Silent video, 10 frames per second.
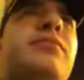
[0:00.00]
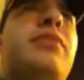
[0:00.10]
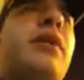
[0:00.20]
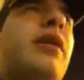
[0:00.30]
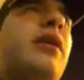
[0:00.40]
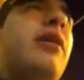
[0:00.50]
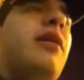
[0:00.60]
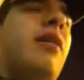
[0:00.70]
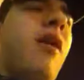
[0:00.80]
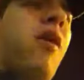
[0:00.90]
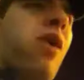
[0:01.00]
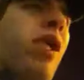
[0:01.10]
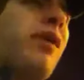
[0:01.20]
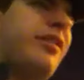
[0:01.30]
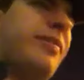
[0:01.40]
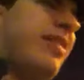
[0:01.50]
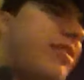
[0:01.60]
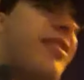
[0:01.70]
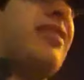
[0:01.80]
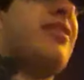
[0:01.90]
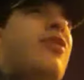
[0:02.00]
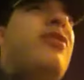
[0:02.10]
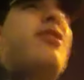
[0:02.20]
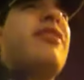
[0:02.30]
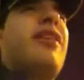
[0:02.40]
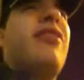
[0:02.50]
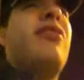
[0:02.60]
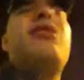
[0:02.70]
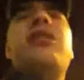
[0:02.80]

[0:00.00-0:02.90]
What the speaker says: but it depends on the level and the scenario.